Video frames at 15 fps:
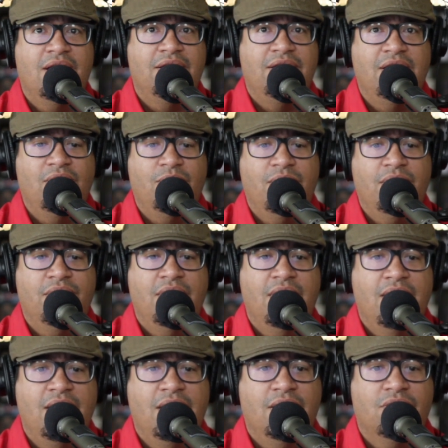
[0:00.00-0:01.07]
deal with.
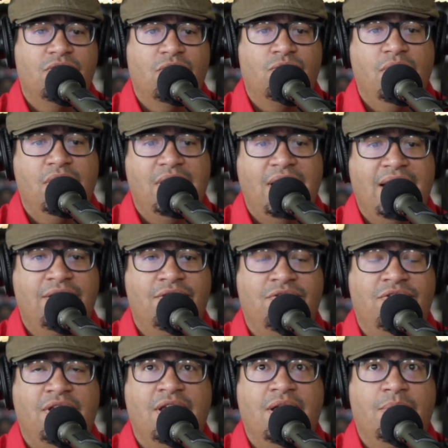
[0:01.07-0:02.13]
So I was really glad to
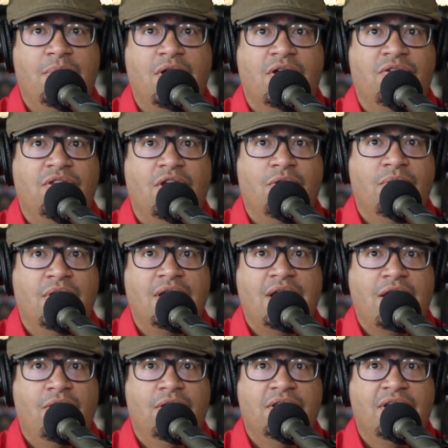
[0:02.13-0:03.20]
see him there because I knew that
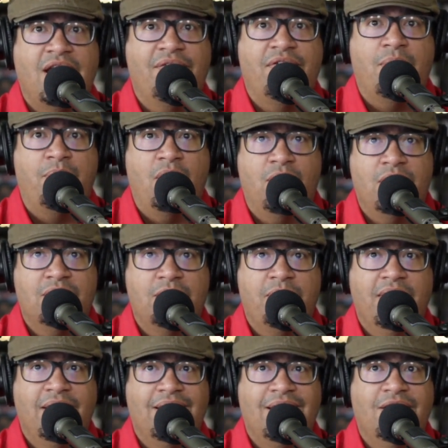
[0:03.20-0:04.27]
not only did I have an opponent to
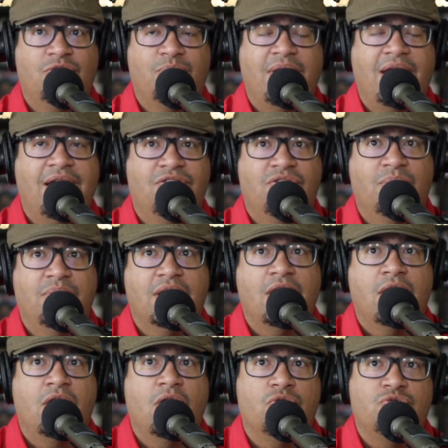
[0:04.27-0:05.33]
play against, but I had someone that
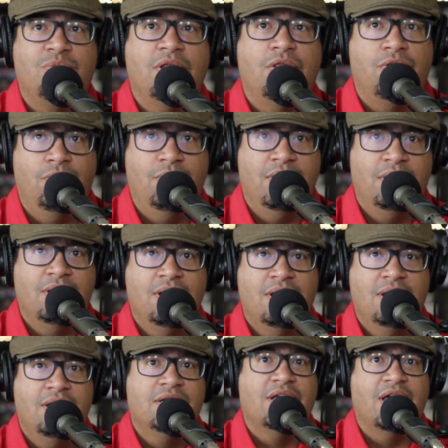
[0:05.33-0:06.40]
can coach me through it,
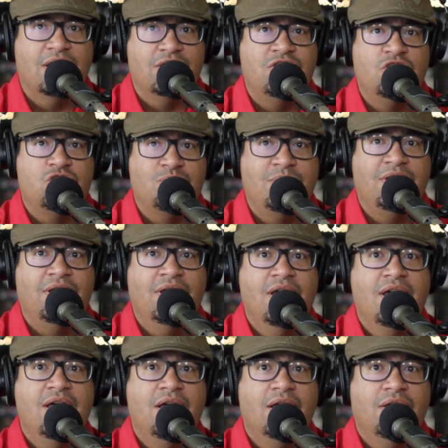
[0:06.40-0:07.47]
kind of teach me
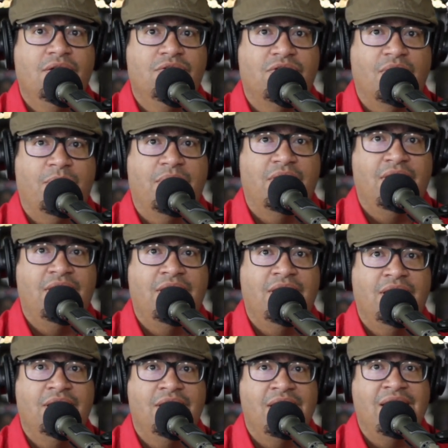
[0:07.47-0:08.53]
some of the
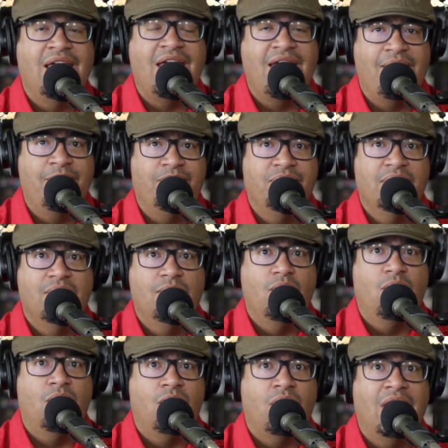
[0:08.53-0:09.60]
game
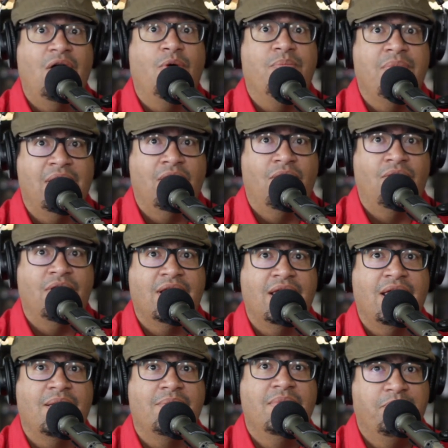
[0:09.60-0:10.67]
or help me learn the
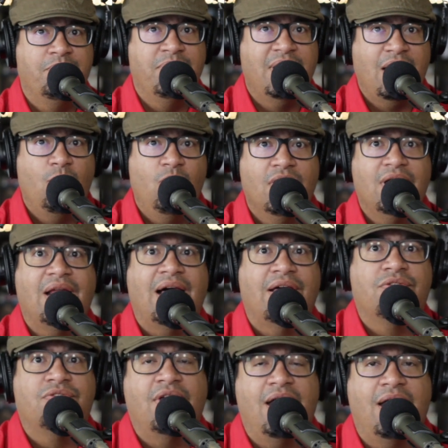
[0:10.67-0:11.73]
game. But I won
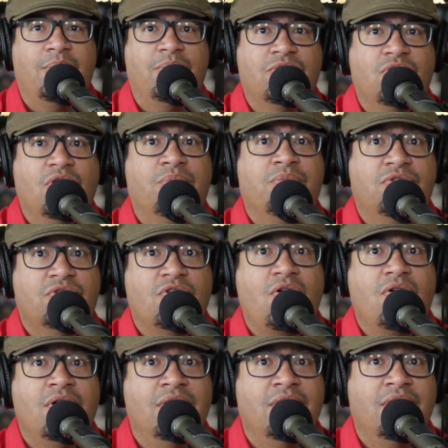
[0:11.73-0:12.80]
last time, so I'm
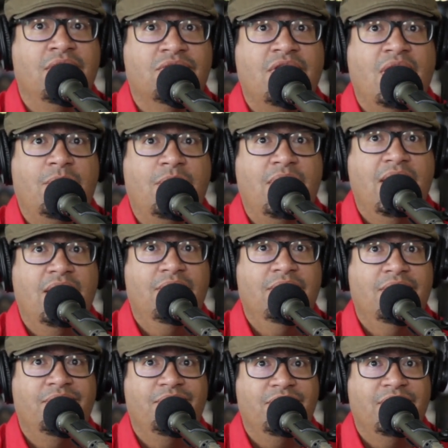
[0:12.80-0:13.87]
certain this time
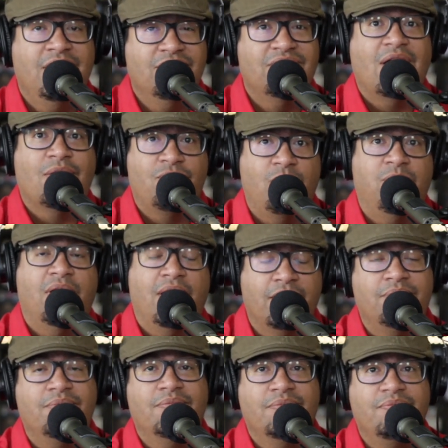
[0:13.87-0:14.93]
around, he's out for blood.
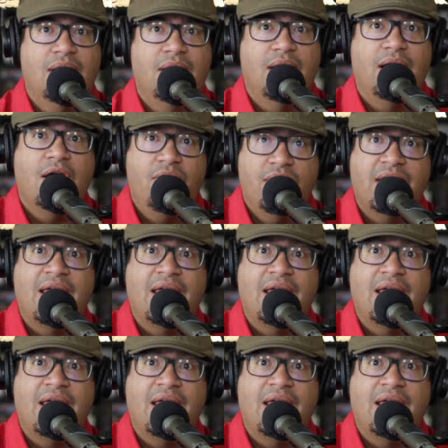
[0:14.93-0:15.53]
I already